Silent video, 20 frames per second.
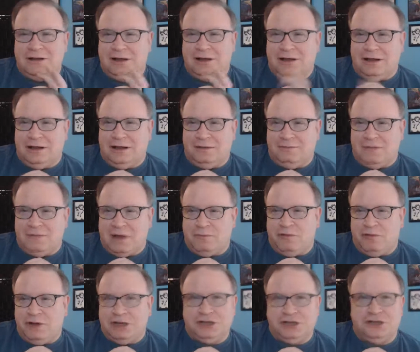I'm
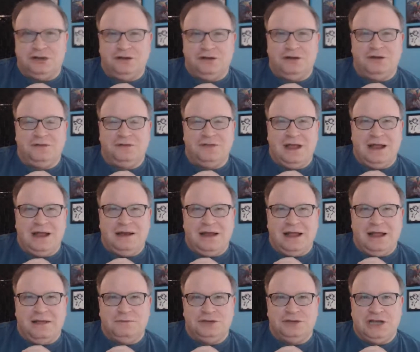pretty sure that
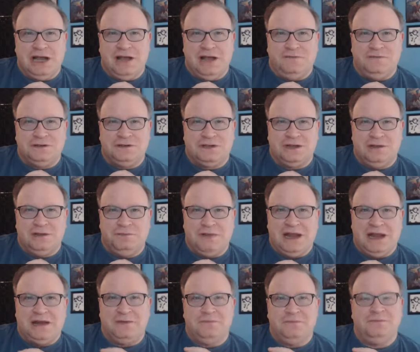MJF is going to
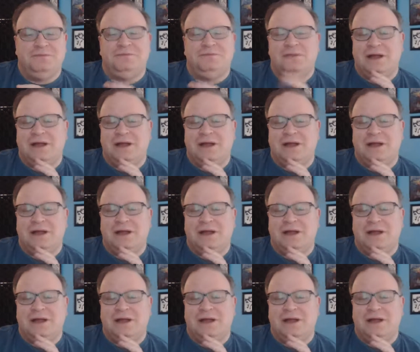beat him,